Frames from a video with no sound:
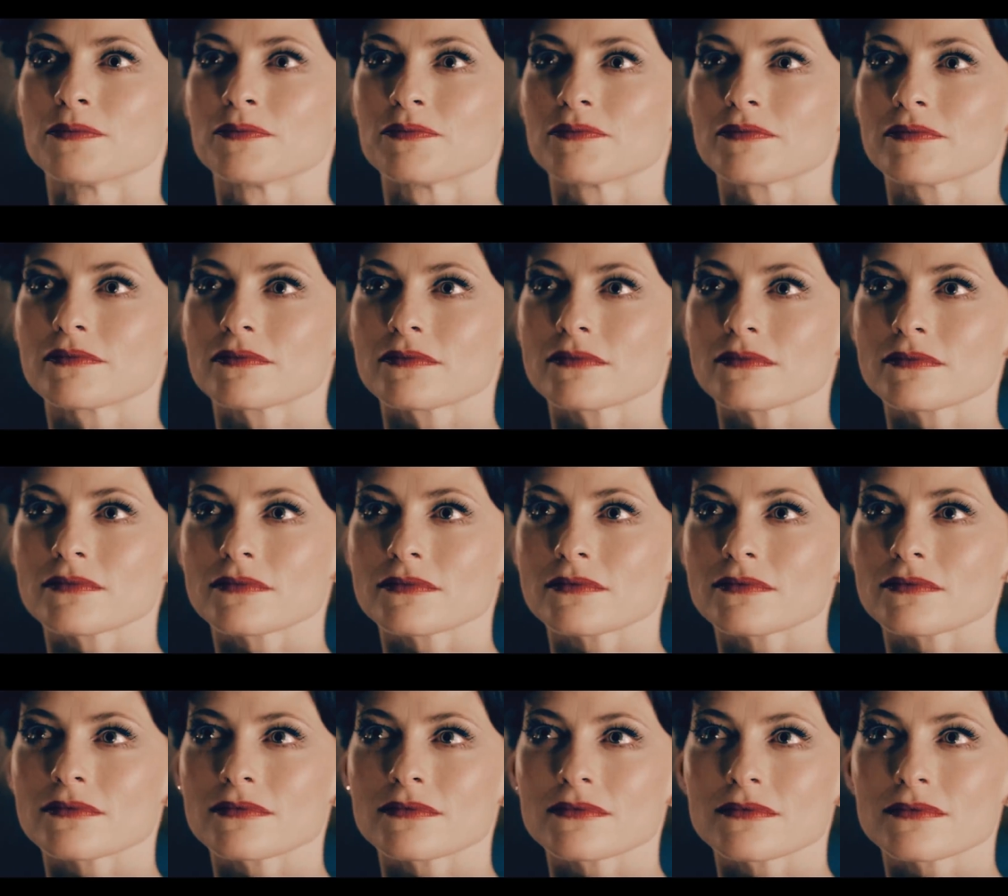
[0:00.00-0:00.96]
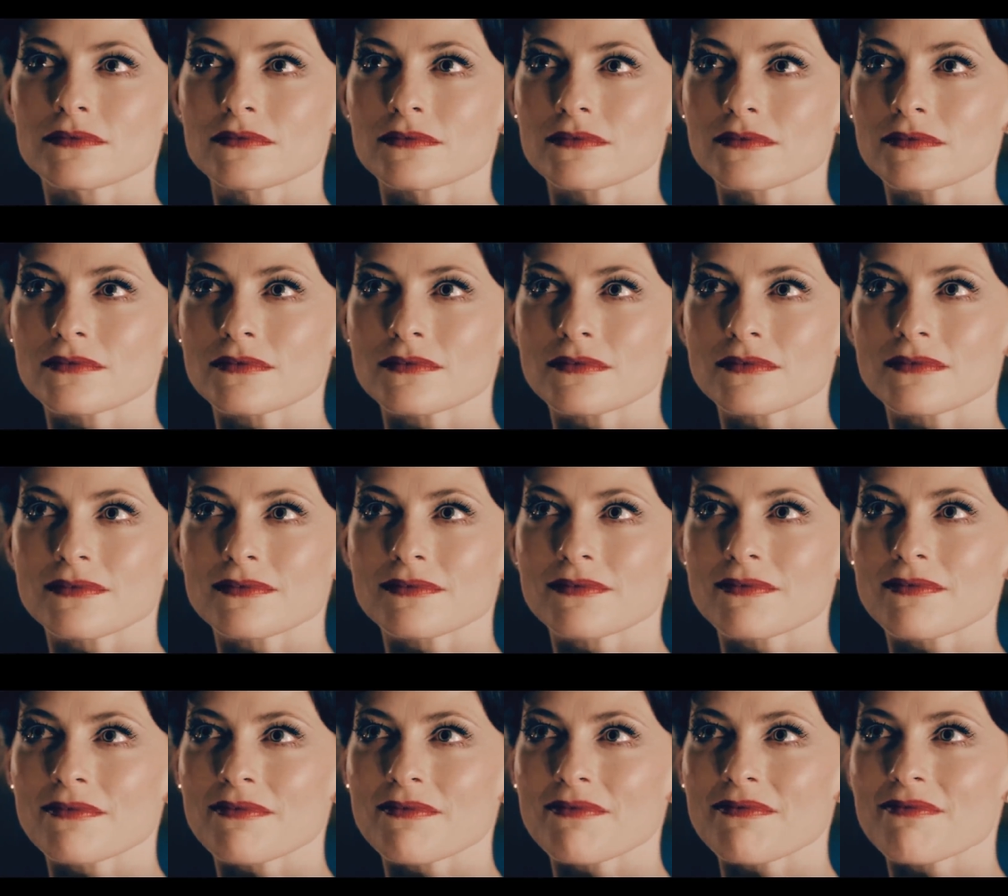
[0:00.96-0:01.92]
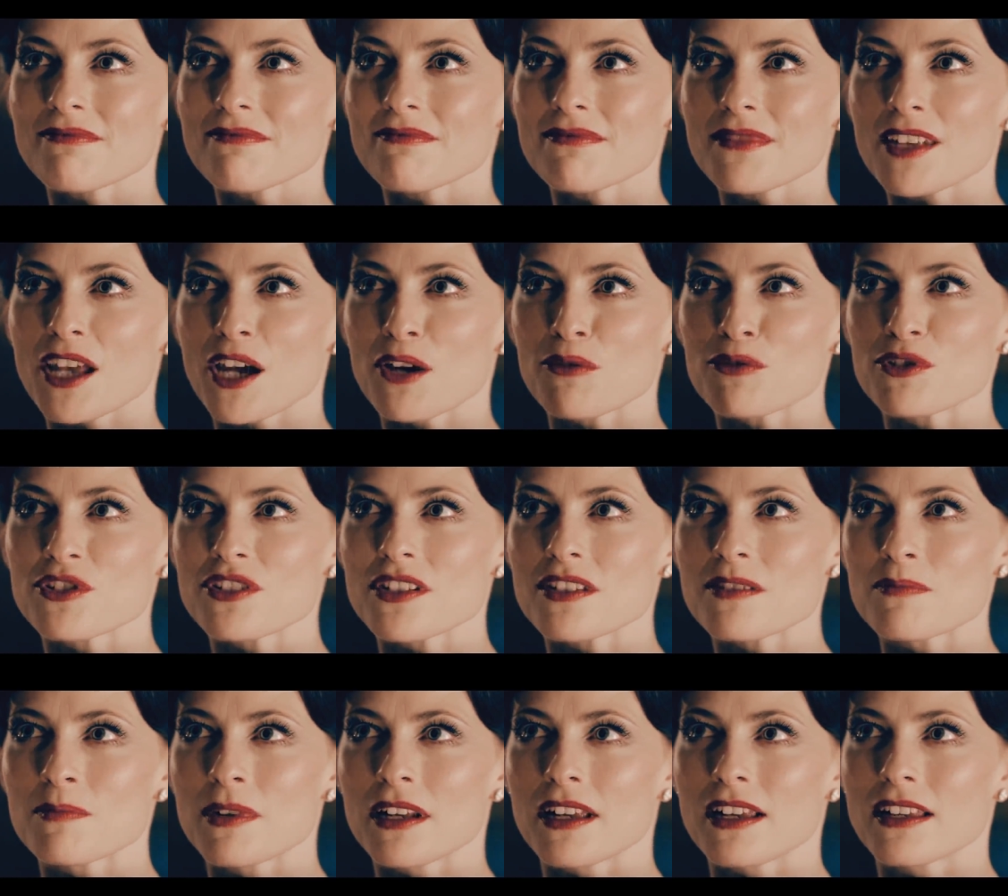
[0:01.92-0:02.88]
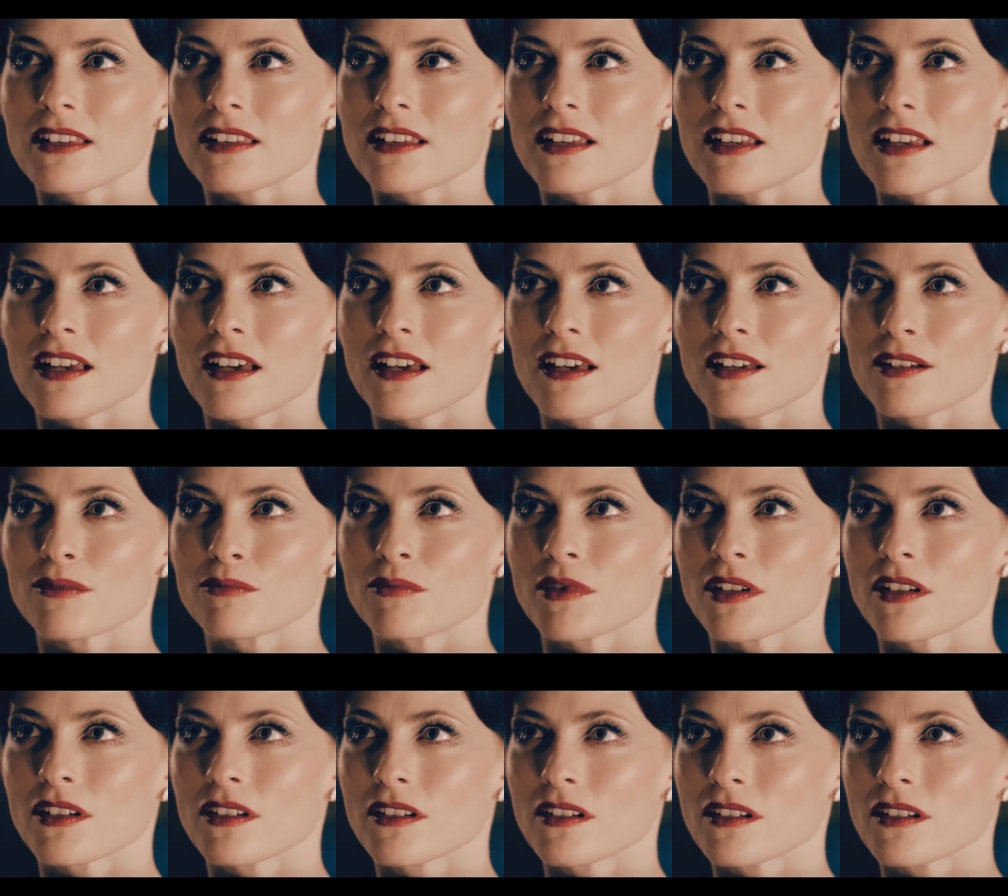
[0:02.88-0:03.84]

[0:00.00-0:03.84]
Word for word: This little game of ours. I was just playing the game.